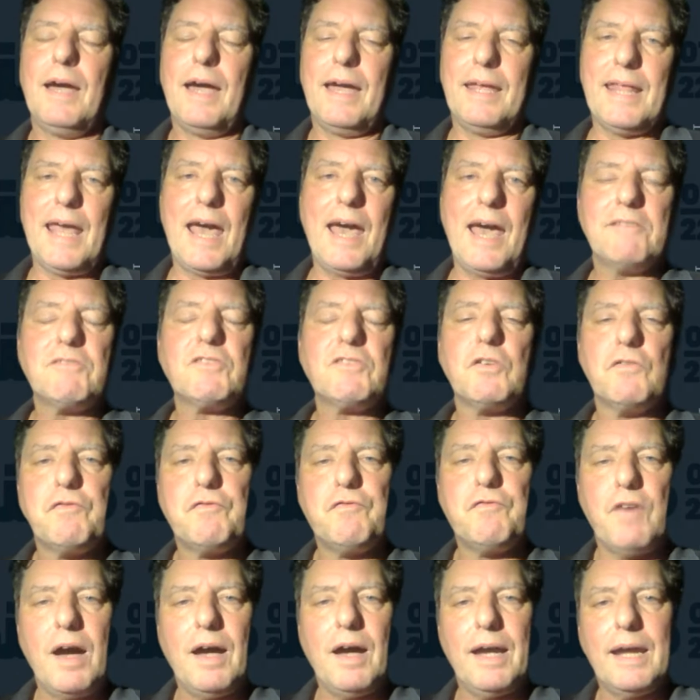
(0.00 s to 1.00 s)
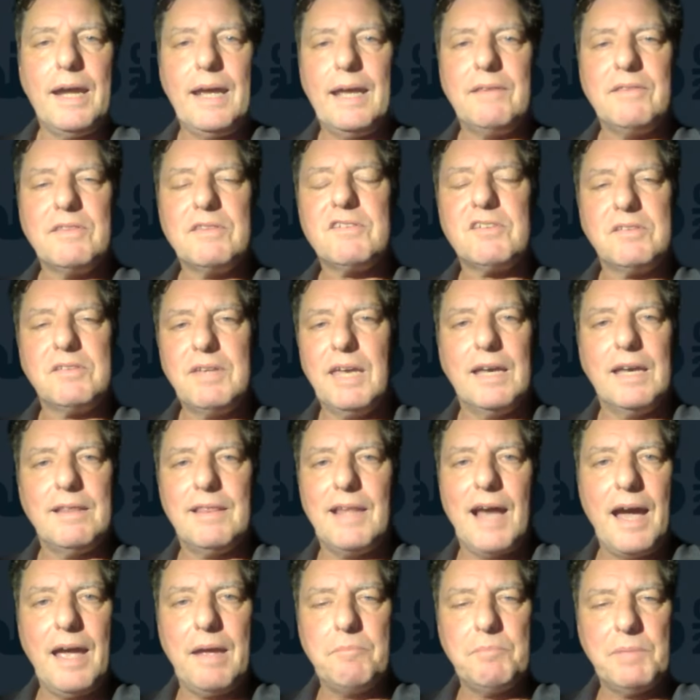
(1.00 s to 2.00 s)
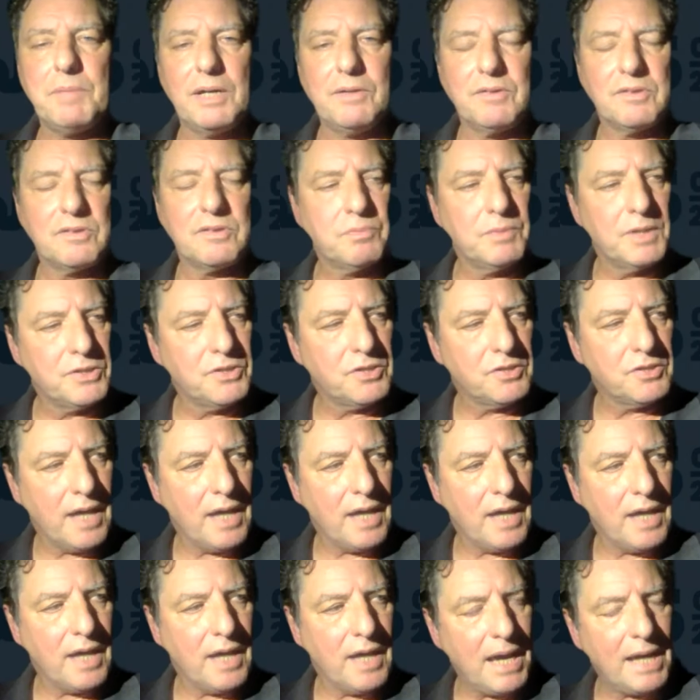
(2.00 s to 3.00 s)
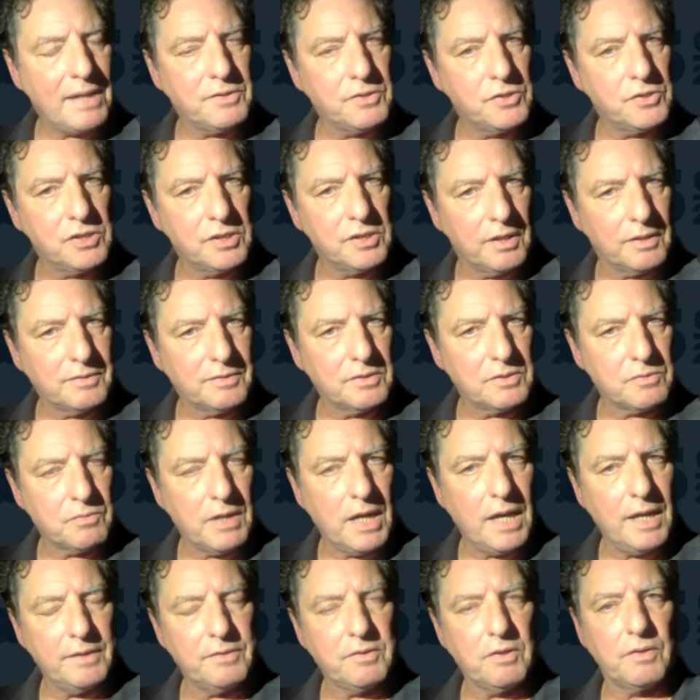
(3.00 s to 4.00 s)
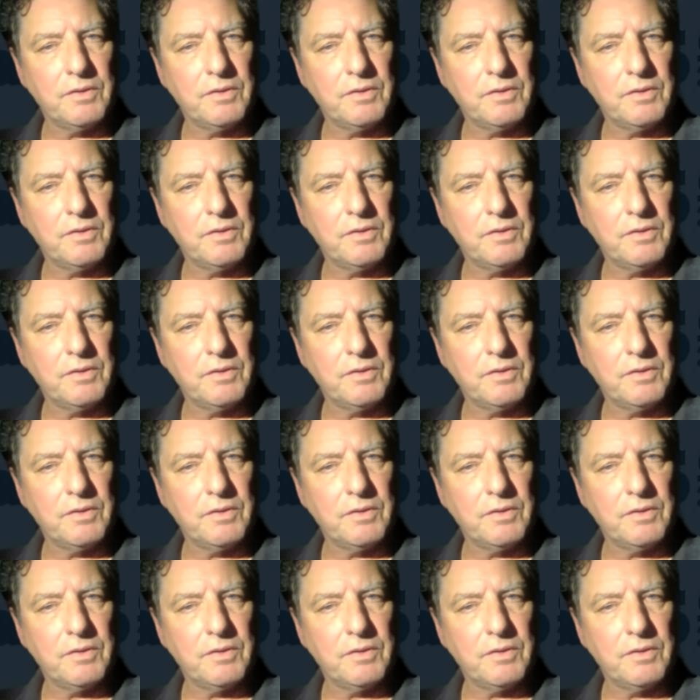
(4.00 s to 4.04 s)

and had to find the alignment, which Dan mentions, right?